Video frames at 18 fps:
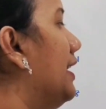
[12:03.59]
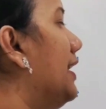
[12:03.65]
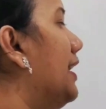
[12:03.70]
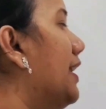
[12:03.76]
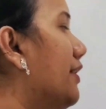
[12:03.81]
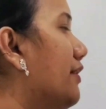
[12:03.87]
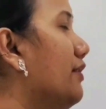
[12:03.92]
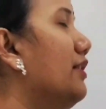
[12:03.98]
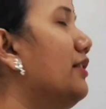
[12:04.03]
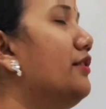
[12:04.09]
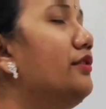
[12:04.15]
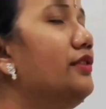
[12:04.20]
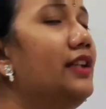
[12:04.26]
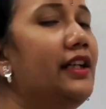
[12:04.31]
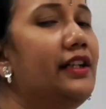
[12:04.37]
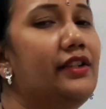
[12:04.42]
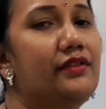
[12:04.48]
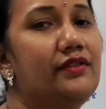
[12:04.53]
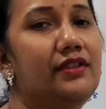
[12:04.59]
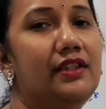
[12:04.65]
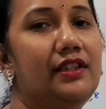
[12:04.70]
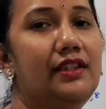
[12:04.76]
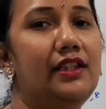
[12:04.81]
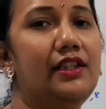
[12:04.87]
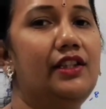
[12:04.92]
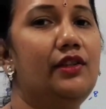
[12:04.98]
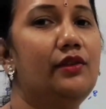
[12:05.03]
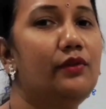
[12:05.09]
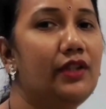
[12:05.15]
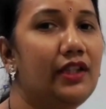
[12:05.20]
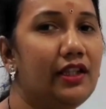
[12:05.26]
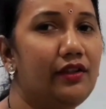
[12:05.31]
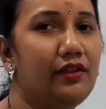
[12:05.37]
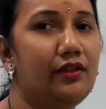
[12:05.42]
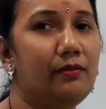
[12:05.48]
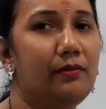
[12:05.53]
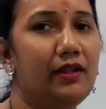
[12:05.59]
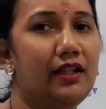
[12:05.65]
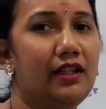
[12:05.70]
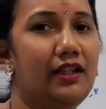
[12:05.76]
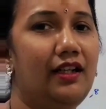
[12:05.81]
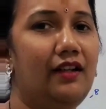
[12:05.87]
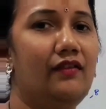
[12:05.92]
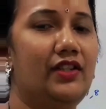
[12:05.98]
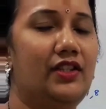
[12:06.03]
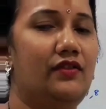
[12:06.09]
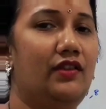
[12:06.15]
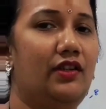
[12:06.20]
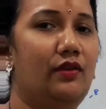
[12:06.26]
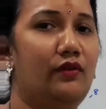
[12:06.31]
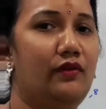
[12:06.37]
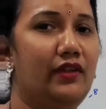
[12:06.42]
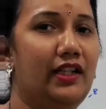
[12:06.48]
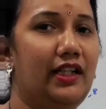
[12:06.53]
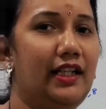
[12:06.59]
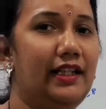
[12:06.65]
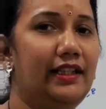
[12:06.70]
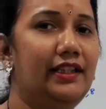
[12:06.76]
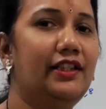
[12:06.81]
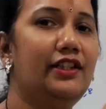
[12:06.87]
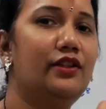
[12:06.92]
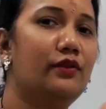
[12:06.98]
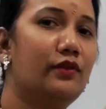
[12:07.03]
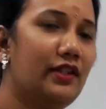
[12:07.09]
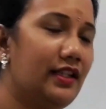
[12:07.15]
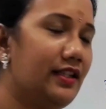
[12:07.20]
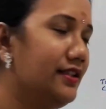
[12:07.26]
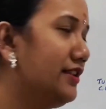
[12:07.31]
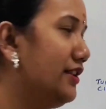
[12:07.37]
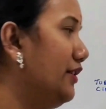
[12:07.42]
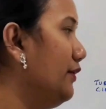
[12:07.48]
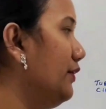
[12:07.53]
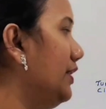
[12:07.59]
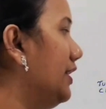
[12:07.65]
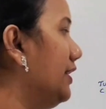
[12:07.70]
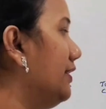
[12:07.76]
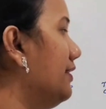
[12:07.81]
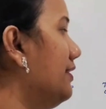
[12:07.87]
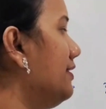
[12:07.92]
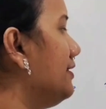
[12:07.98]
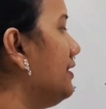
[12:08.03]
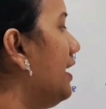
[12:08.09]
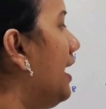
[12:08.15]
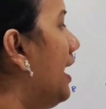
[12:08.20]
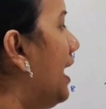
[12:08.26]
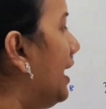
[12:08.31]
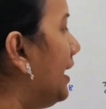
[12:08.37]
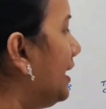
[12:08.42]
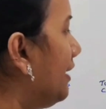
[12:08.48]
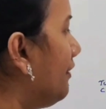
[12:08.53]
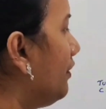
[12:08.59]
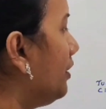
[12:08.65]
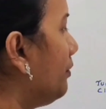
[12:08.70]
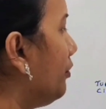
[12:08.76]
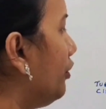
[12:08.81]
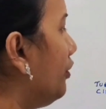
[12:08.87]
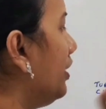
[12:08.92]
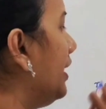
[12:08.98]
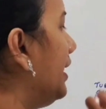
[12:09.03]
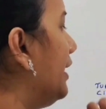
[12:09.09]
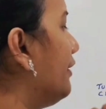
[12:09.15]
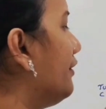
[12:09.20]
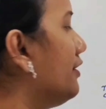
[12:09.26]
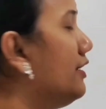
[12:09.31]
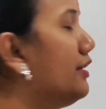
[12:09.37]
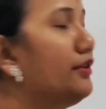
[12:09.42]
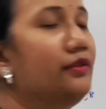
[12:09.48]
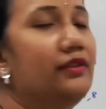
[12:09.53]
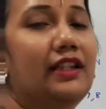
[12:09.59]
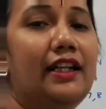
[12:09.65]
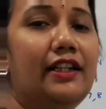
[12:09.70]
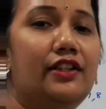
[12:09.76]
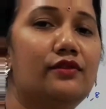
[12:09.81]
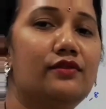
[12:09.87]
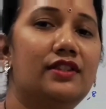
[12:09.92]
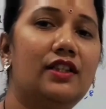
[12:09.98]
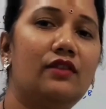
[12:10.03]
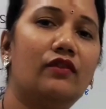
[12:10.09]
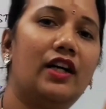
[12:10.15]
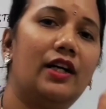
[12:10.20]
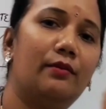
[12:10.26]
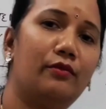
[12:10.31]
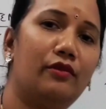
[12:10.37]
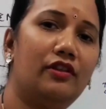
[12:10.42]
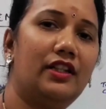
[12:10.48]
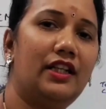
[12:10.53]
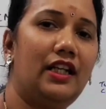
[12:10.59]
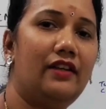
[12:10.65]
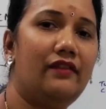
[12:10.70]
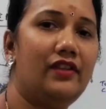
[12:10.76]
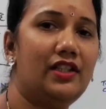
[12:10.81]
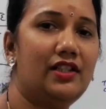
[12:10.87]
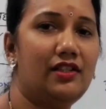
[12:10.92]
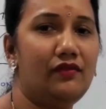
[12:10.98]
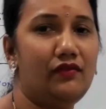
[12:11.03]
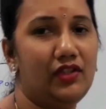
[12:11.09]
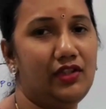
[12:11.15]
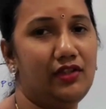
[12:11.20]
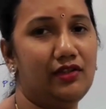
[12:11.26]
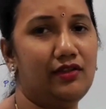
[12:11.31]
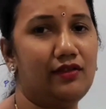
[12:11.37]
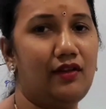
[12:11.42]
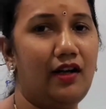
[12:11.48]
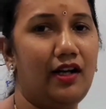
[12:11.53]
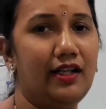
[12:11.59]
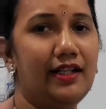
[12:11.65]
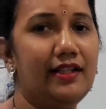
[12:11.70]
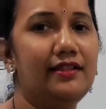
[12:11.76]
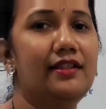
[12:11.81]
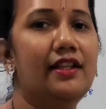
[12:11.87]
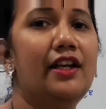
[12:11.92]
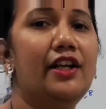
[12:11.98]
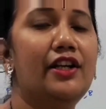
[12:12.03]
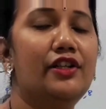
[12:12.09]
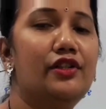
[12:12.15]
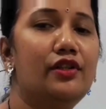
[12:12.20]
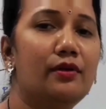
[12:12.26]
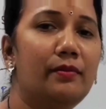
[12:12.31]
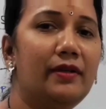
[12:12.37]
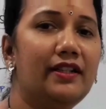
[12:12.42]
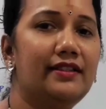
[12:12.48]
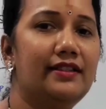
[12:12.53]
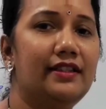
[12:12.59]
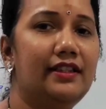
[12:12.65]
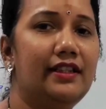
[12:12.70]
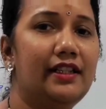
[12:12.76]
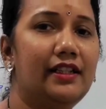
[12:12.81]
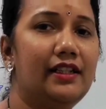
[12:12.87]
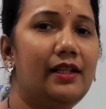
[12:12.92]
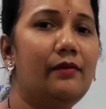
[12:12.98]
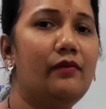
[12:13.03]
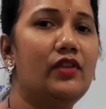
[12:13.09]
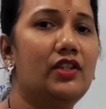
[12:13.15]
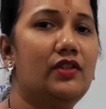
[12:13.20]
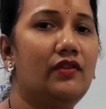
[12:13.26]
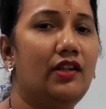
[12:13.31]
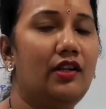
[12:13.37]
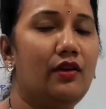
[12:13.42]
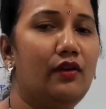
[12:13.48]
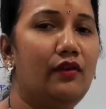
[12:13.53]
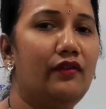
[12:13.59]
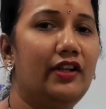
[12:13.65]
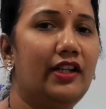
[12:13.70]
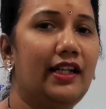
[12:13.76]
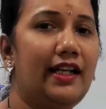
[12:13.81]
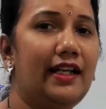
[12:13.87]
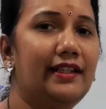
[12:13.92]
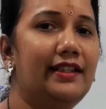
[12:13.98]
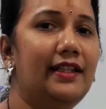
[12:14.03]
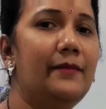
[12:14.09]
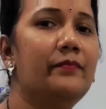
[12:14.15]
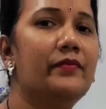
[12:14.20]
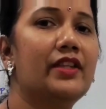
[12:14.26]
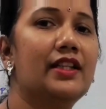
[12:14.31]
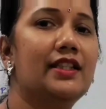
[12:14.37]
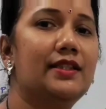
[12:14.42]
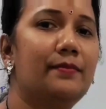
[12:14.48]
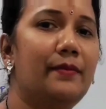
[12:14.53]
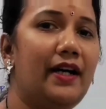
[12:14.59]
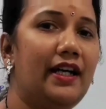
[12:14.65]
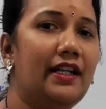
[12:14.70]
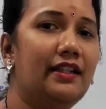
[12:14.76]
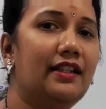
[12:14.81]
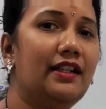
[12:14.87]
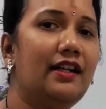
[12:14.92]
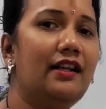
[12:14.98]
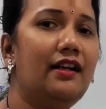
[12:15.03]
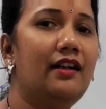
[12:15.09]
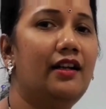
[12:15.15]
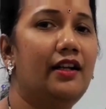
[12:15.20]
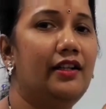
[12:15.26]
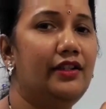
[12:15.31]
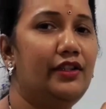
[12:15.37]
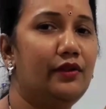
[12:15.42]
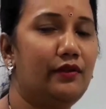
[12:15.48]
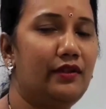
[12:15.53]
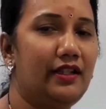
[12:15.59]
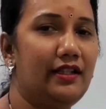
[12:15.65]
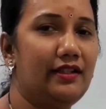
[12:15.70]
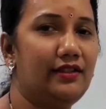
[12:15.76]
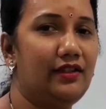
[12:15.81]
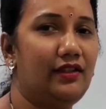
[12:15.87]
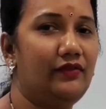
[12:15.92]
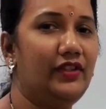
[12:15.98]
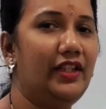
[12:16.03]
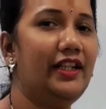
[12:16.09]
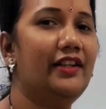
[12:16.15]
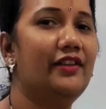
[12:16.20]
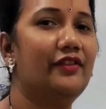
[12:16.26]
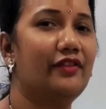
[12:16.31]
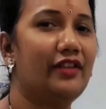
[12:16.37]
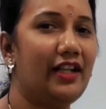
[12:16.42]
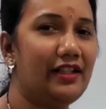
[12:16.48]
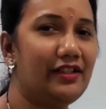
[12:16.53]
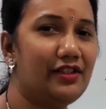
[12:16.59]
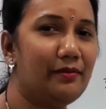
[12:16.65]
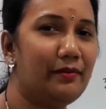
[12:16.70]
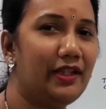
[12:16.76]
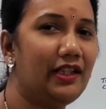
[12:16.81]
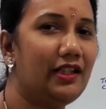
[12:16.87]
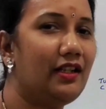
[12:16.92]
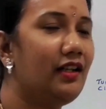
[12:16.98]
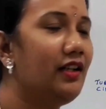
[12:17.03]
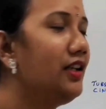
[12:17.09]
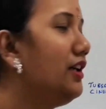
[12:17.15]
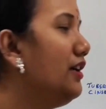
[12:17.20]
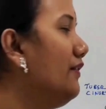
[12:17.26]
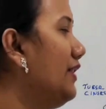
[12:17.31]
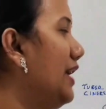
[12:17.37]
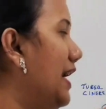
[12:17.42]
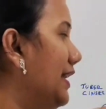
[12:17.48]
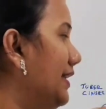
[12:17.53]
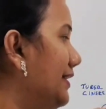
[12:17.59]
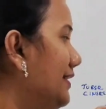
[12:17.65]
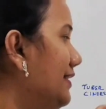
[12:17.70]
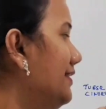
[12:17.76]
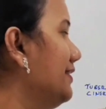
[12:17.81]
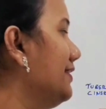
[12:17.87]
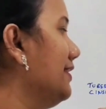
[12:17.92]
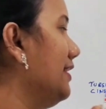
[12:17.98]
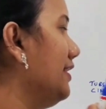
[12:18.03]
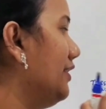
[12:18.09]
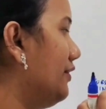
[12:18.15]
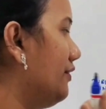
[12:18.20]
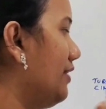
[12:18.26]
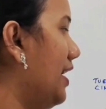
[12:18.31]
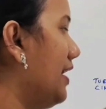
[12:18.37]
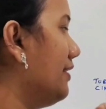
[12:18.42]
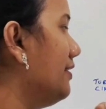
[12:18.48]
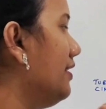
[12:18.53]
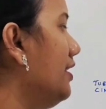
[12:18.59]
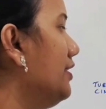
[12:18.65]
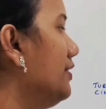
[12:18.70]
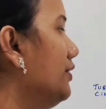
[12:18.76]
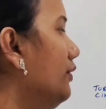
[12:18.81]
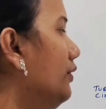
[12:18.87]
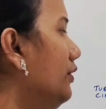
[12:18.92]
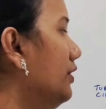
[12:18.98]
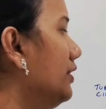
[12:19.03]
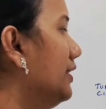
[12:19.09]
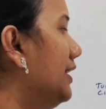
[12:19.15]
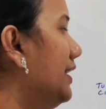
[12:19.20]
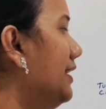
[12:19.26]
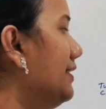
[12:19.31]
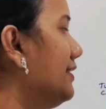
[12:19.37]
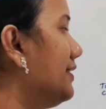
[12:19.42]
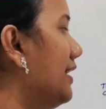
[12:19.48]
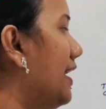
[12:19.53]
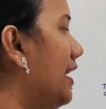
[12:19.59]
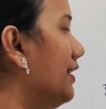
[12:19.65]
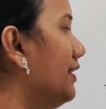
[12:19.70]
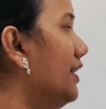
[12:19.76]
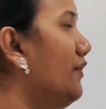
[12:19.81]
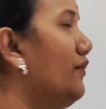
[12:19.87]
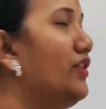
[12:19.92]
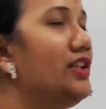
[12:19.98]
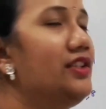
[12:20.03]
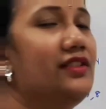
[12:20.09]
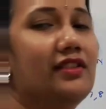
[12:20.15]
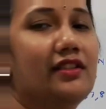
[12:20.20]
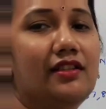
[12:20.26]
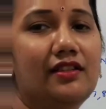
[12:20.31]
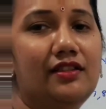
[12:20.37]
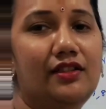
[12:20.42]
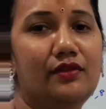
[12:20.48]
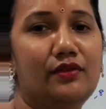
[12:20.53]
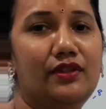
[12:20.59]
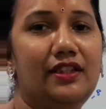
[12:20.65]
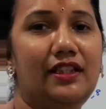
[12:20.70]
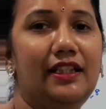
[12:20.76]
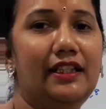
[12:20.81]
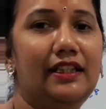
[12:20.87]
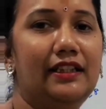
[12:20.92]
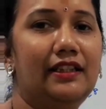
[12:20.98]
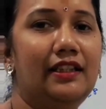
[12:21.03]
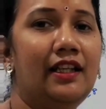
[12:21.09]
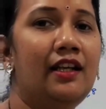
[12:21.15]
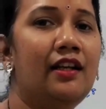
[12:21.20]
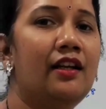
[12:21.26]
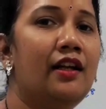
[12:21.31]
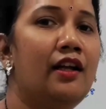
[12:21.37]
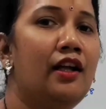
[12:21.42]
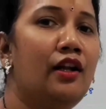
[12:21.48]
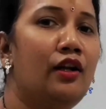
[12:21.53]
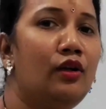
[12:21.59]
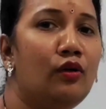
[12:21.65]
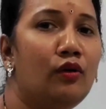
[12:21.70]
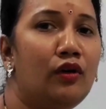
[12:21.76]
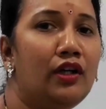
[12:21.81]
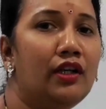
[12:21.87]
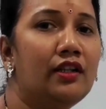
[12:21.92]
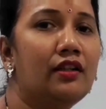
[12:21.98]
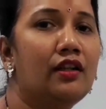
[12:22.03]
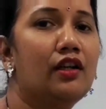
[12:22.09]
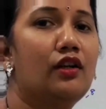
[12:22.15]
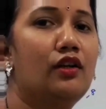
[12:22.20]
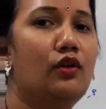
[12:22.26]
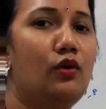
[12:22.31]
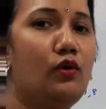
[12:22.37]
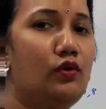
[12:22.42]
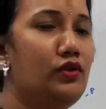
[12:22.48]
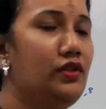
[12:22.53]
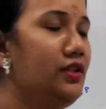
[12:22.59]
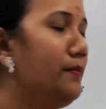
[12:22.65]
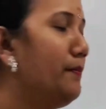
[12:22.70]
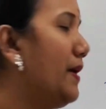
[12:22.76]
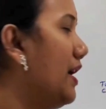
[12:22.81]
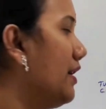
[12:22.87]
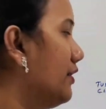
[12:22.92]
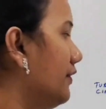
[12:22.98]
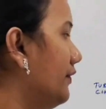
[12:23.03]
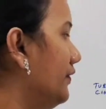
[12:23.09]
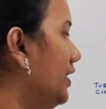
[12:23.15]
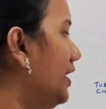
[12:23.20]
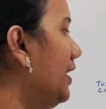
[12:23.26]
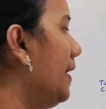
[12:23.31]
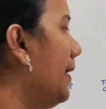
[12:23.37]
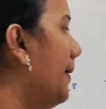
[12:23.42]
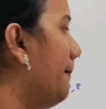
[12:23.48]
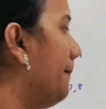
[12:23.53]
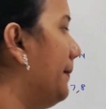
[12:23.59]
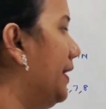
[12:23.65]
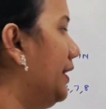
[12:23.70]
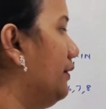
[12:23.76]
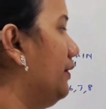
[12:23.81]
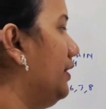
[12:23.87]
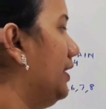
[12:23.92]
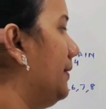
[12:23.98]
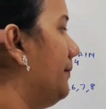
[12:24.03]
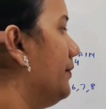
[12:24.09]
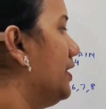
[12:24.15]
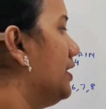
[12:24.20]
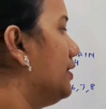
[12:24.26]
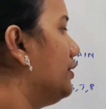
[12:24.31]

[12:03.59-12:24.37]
Lateral to that you see the cuneate tubercle which will overlie the nucleus cuneatus, and even more lateral to that you see one more elevation which is called as tuber cinereum which will overlie the spinal nucleus of the trigeminal nerve and its tract. So these are the features you see in the lower closed part of the medulla.